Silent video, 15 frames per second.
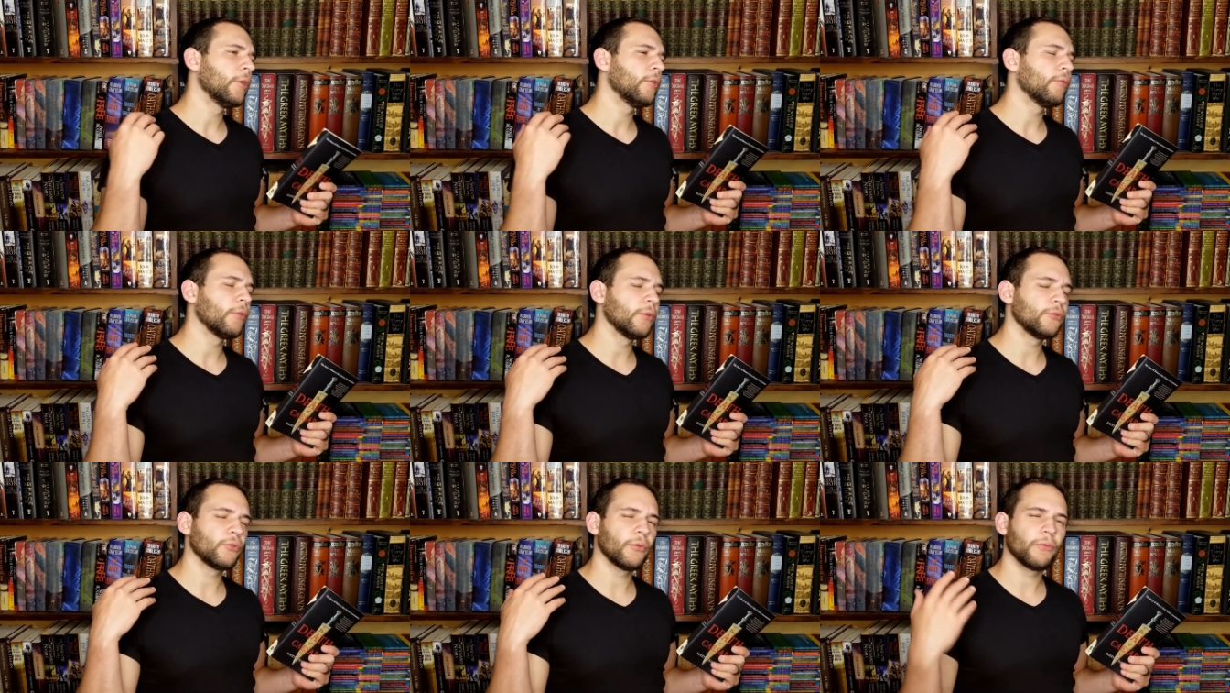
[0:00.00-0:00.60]
you
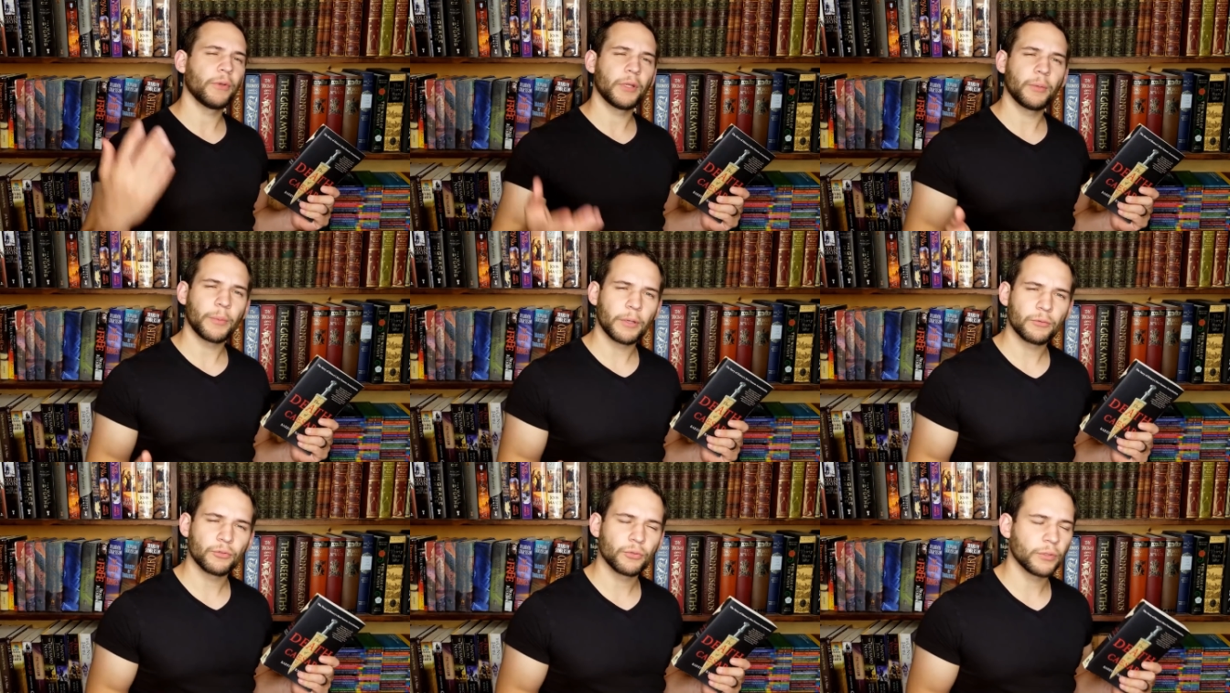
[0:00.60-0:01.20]
really enjoy reading
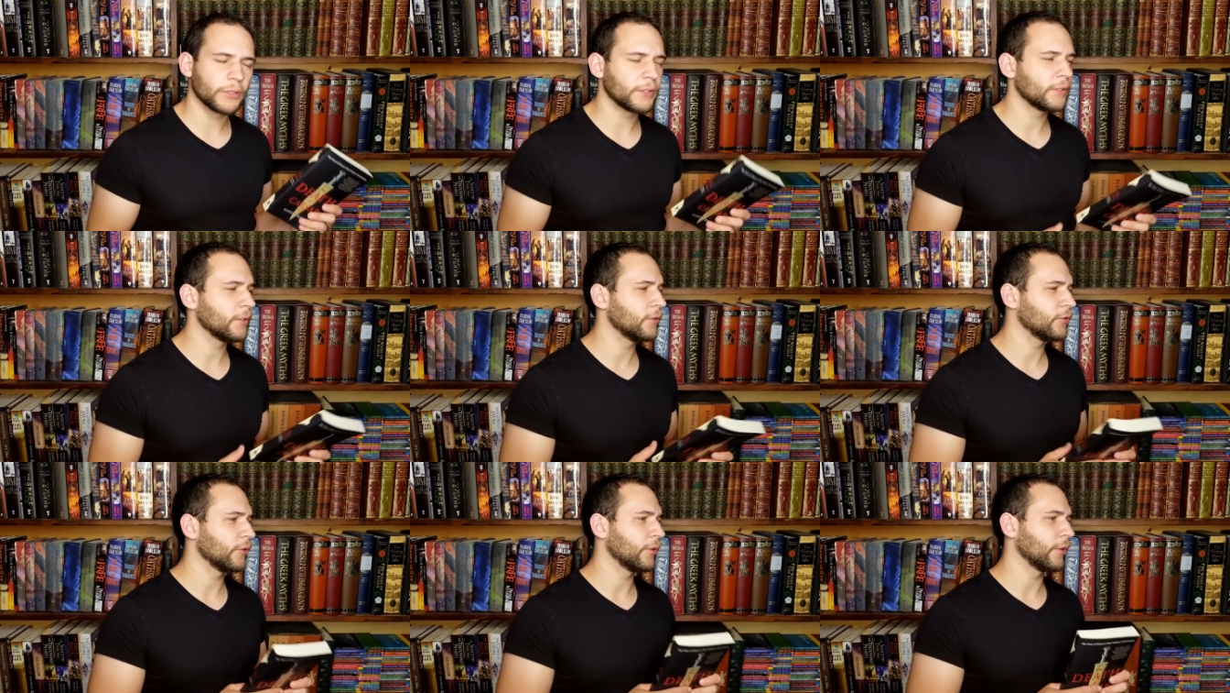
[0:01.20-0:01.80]
about Julius
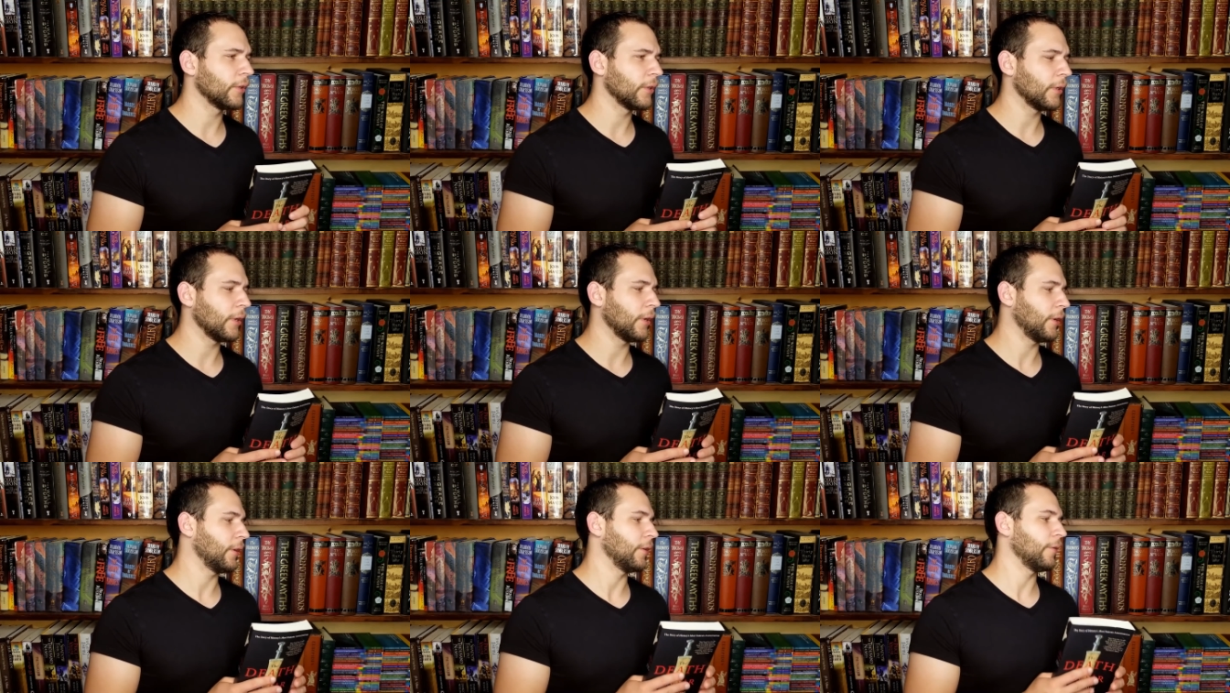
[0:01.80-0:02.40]
Caesar,
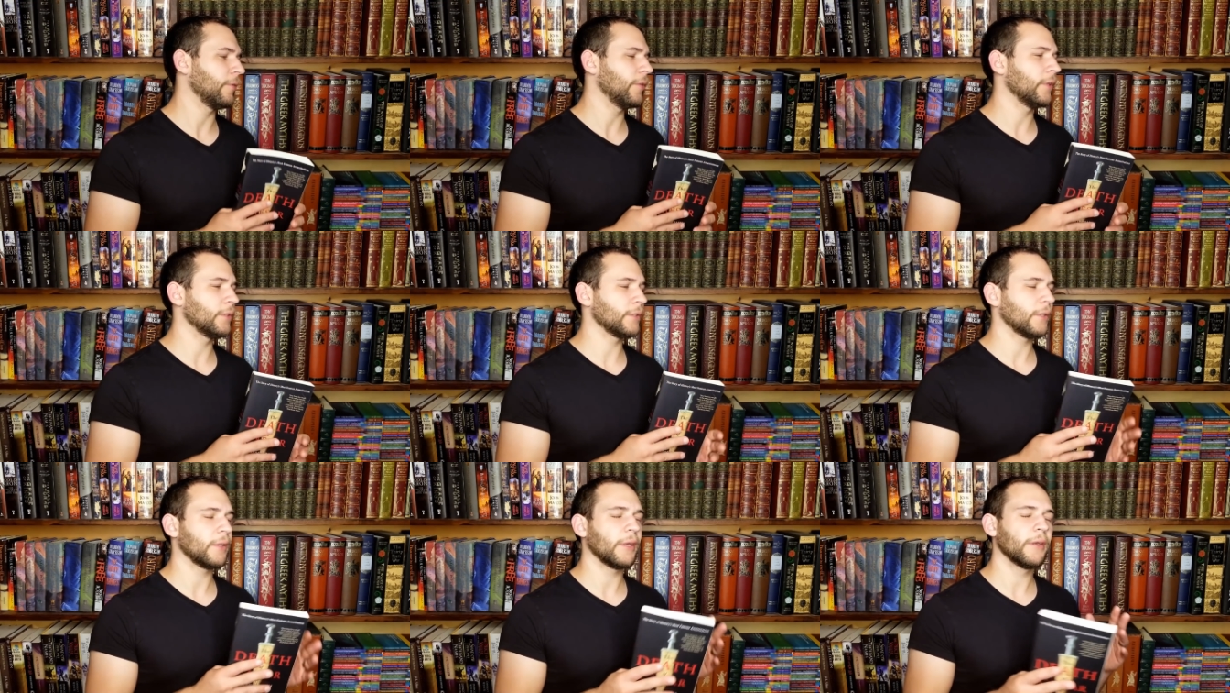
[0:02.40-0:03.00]
uh,
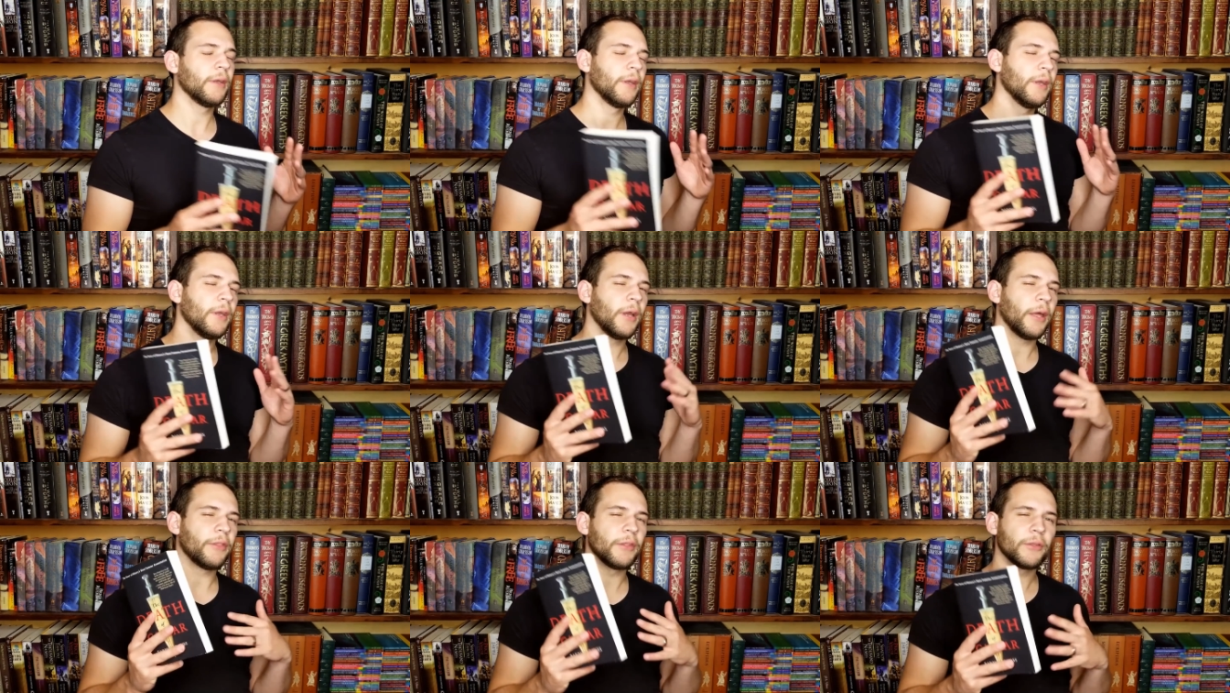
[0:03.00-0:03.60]
things like that,
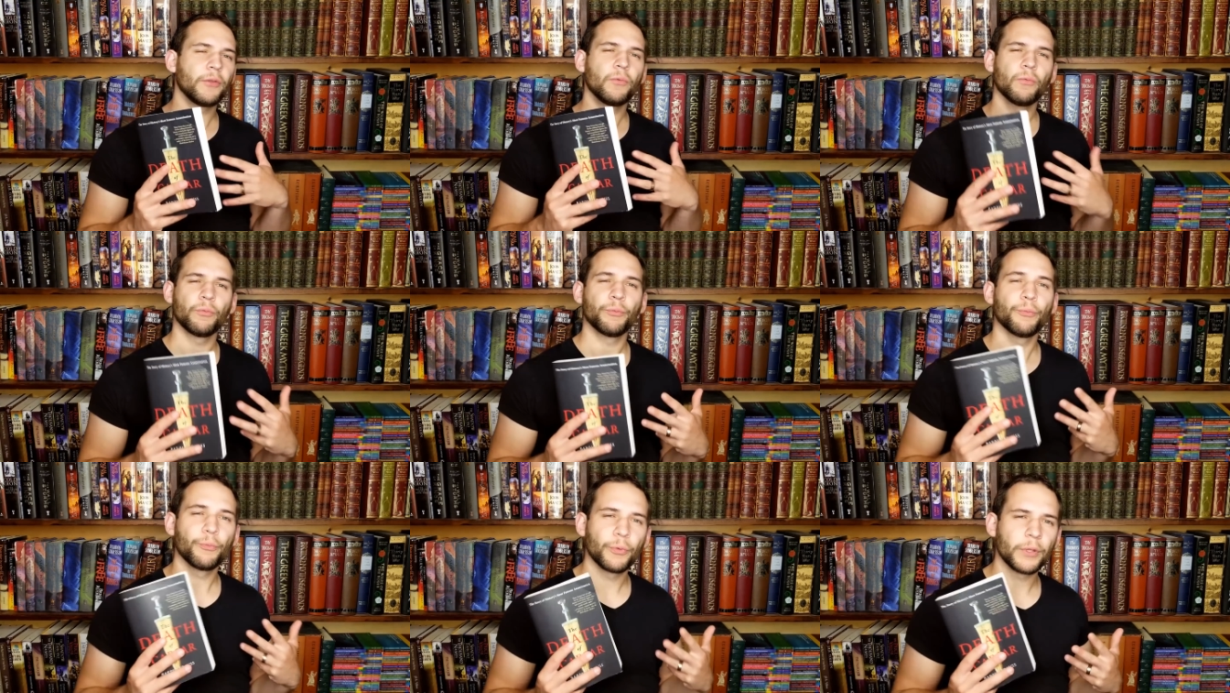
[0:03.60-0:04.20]
I think
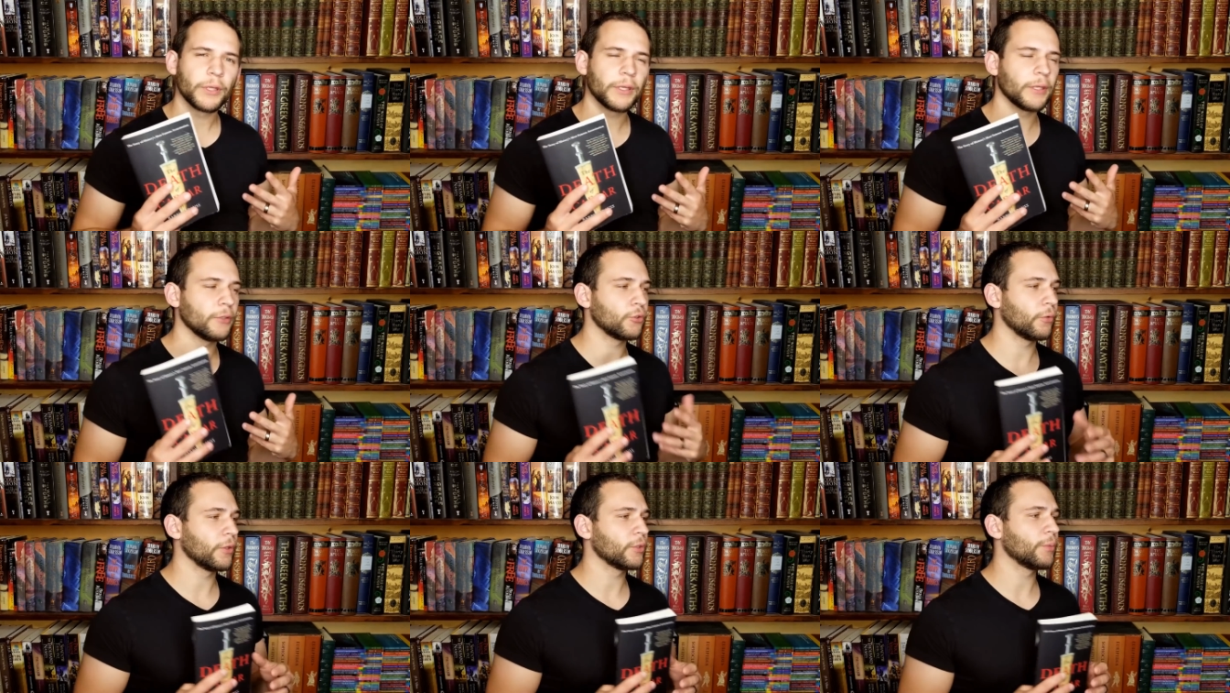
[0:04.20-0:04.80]
you really
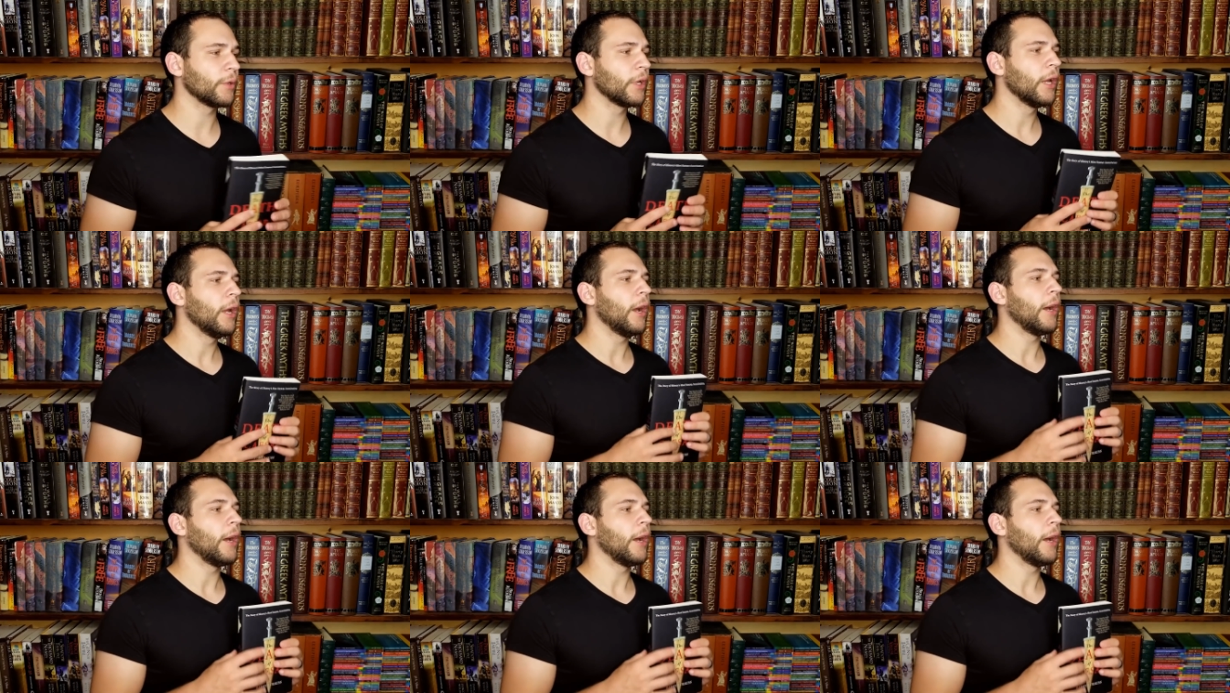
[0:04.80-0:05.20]
enjoy this book.